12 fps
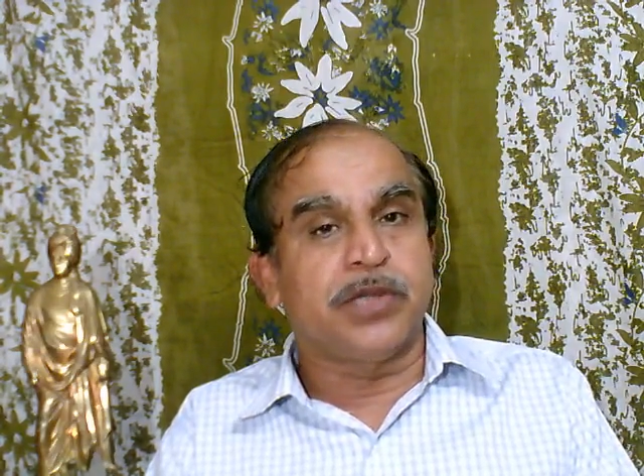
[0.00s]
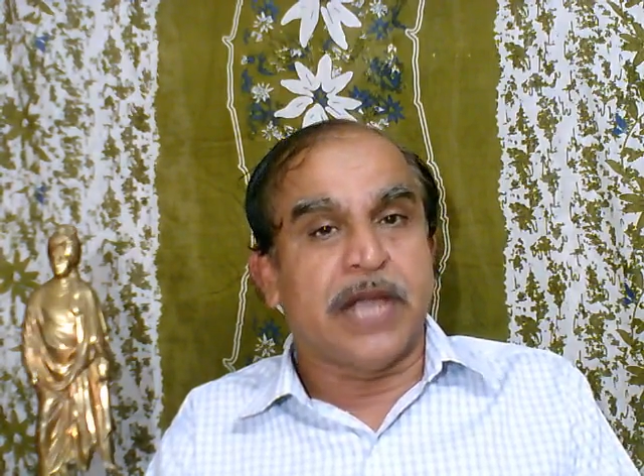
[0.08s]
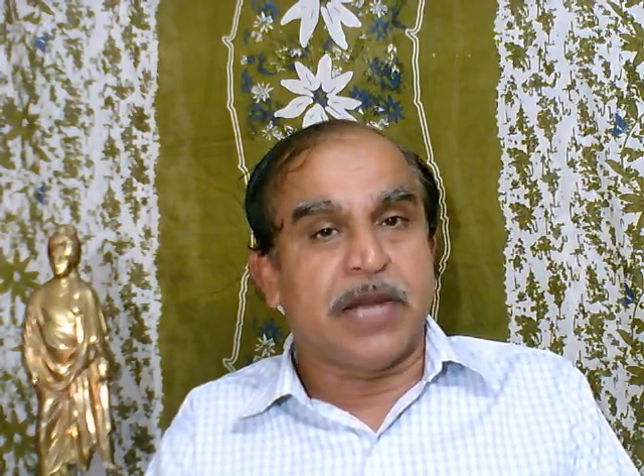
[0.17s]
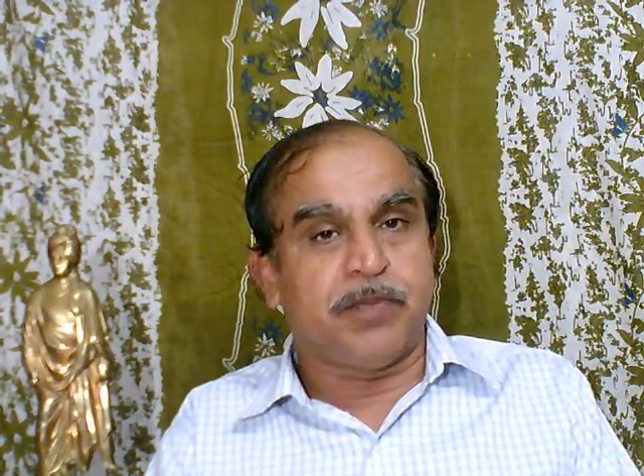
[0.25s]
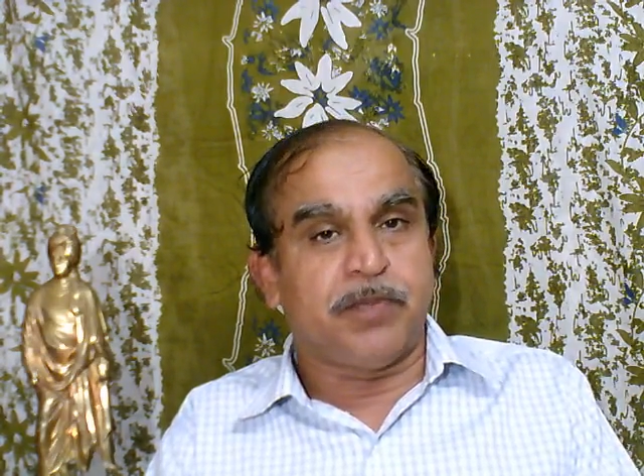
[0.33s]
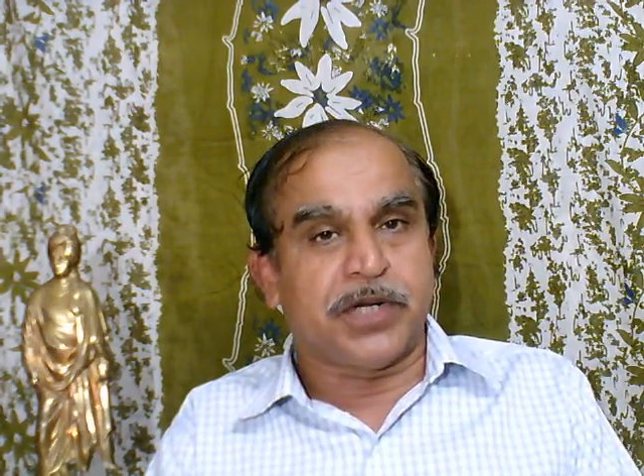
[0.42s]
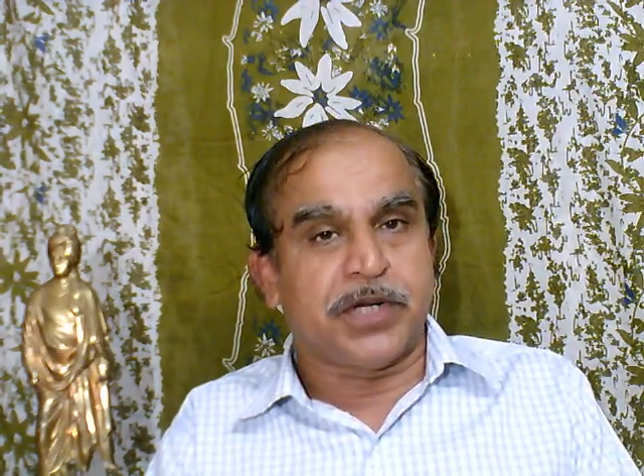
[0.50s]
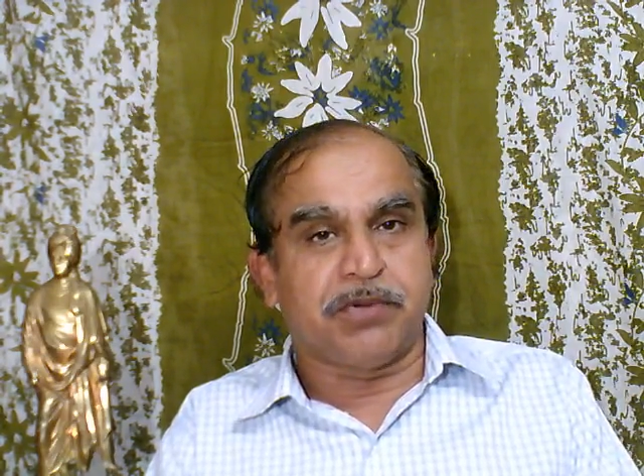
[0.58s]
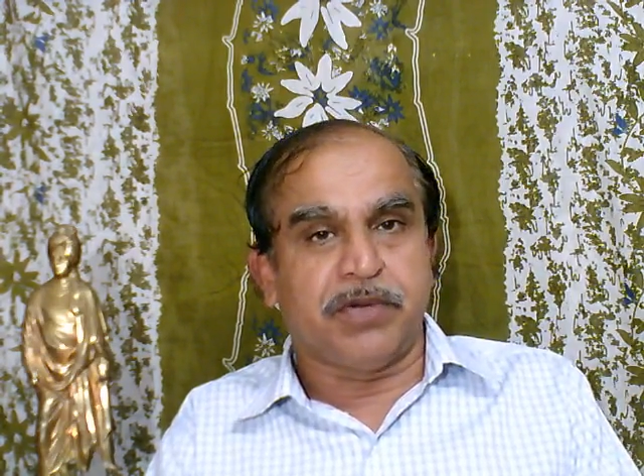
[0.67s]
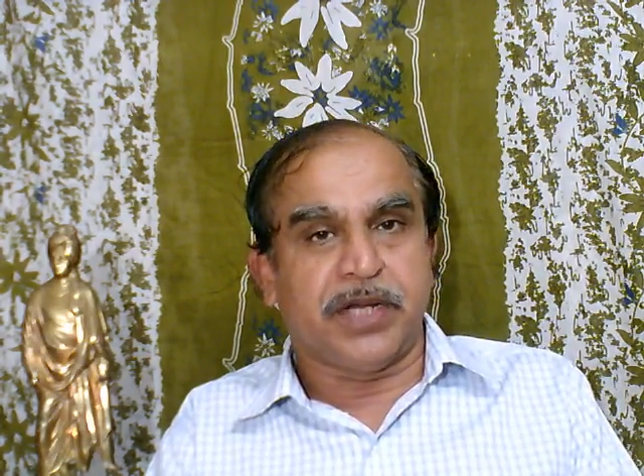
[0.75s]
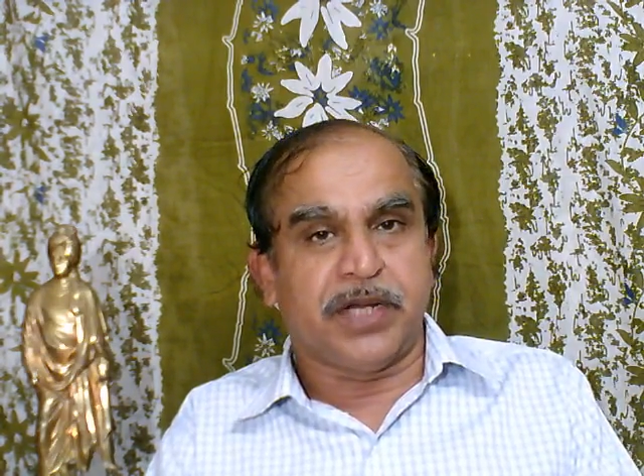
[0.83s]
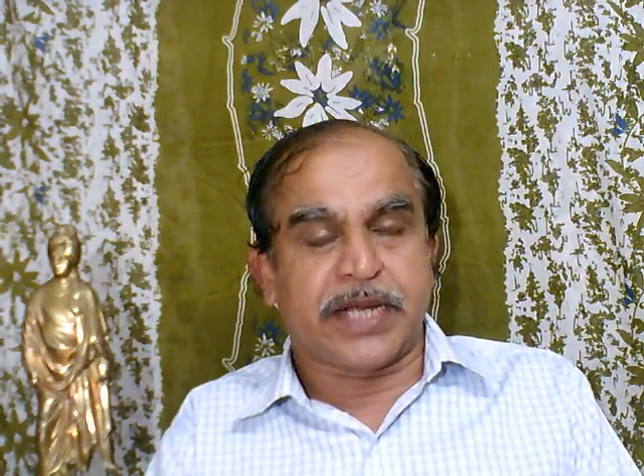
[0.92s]
that
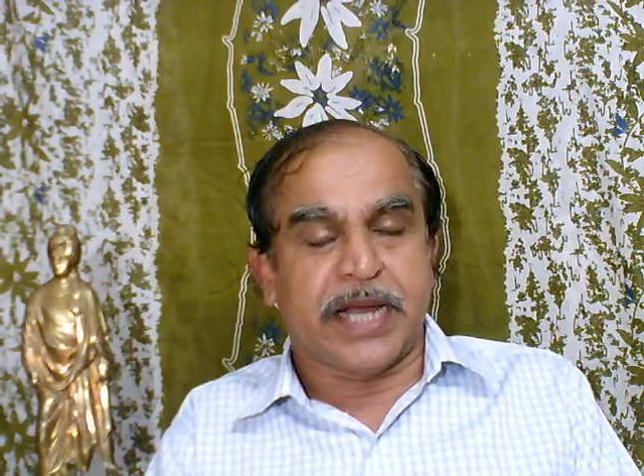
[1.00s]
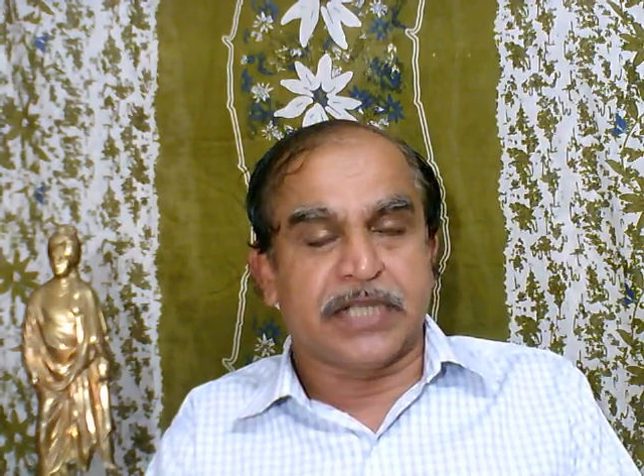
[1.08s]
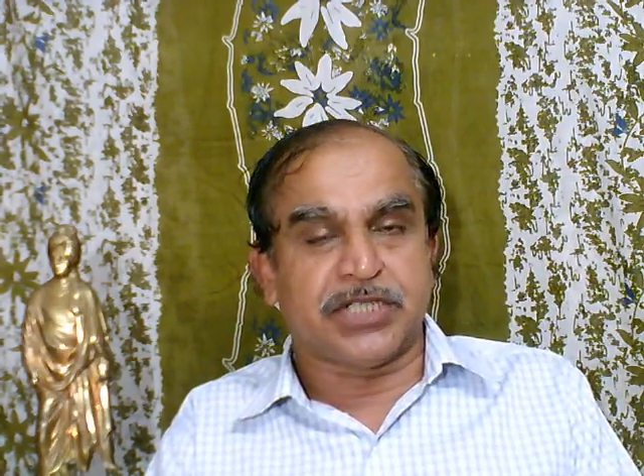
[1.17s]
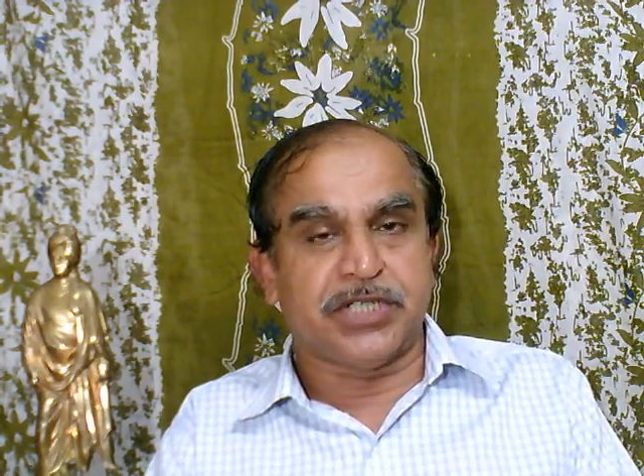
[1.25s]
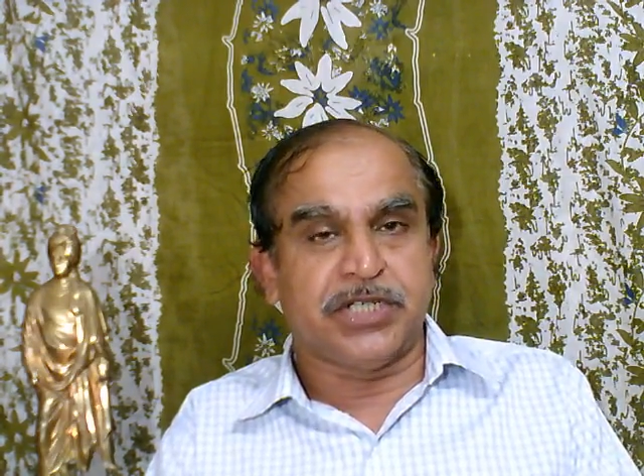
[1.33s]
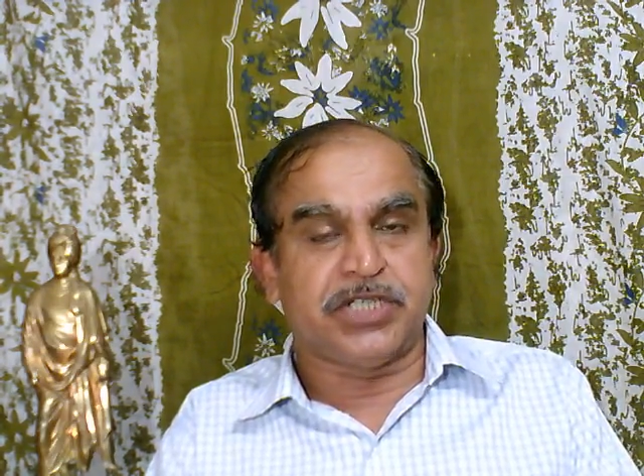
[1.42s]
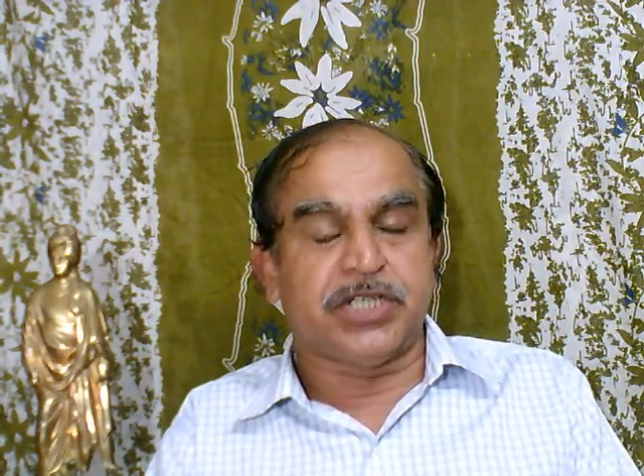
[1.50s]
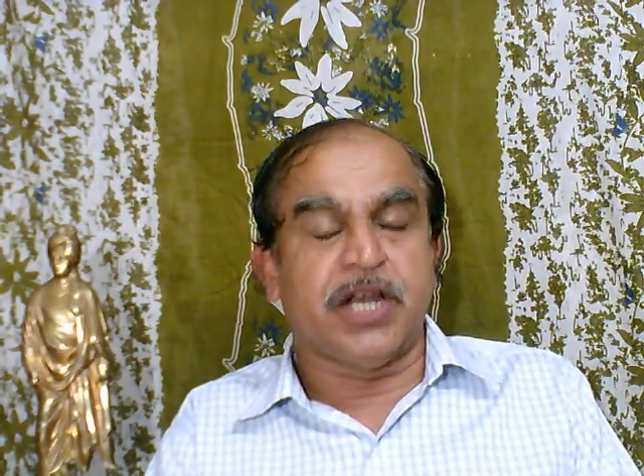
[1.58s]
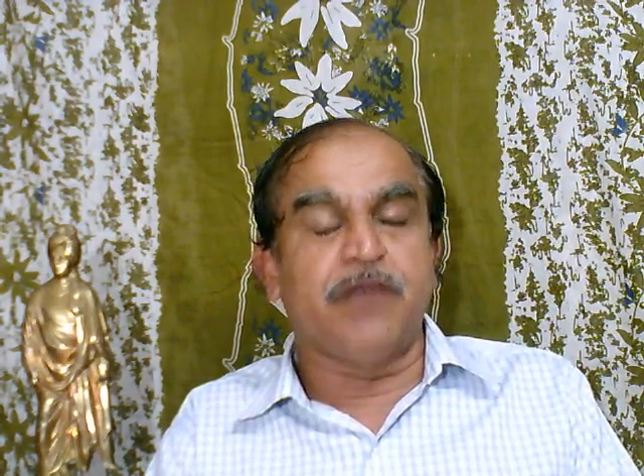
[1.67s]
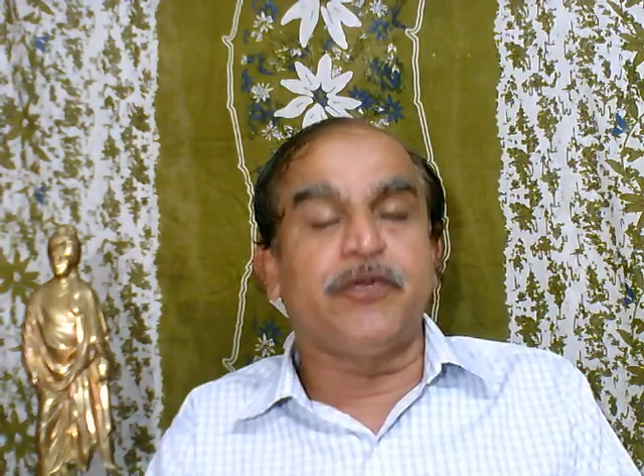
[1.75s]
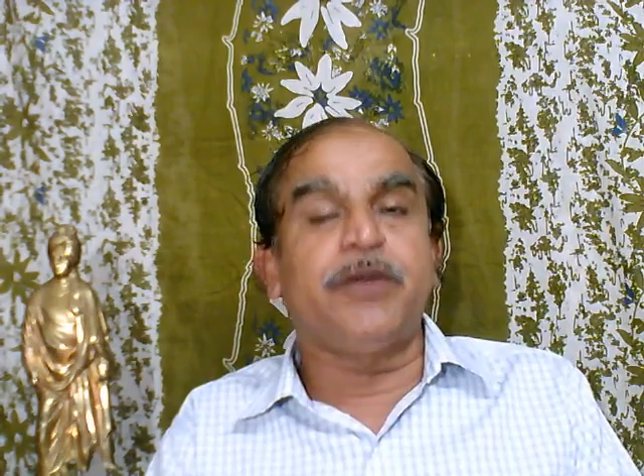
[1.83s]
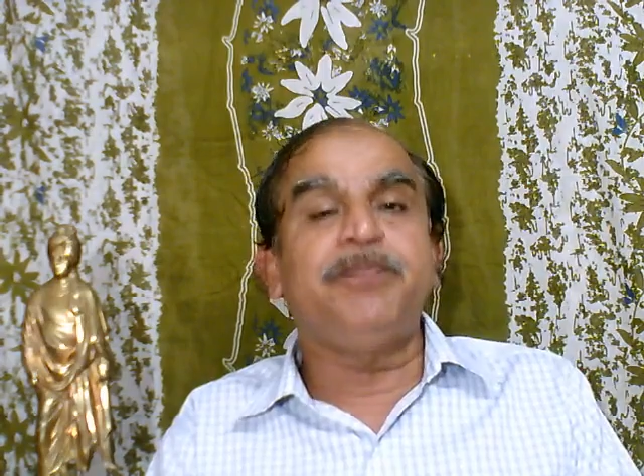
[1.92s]
particular caste
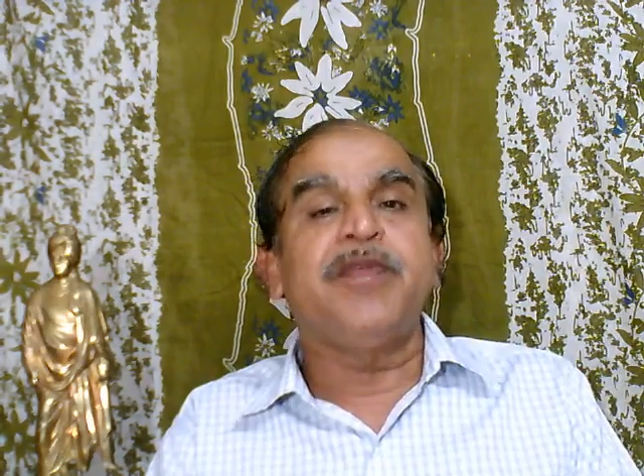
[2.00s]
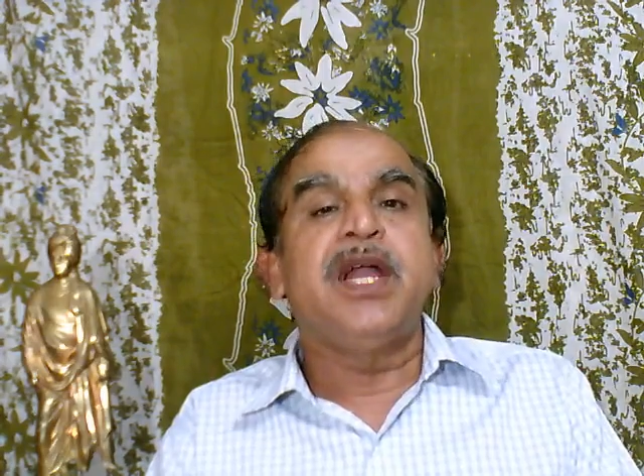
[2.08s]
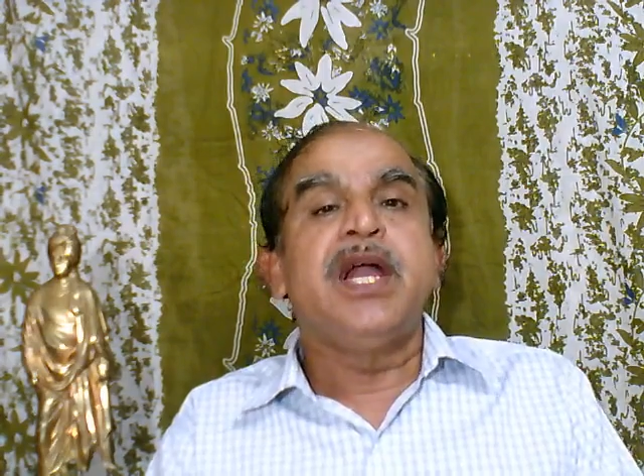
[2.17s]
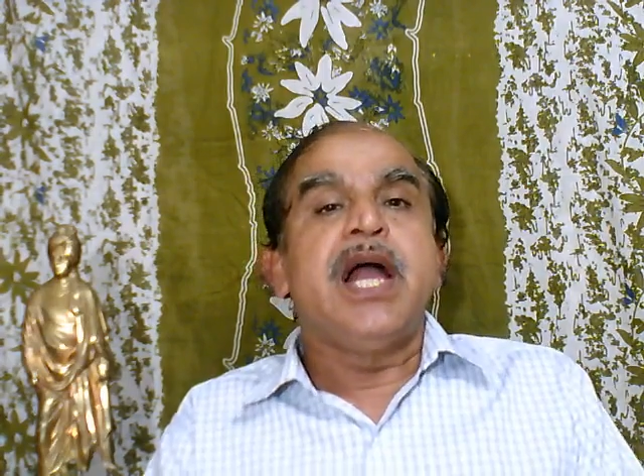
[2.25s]
itself,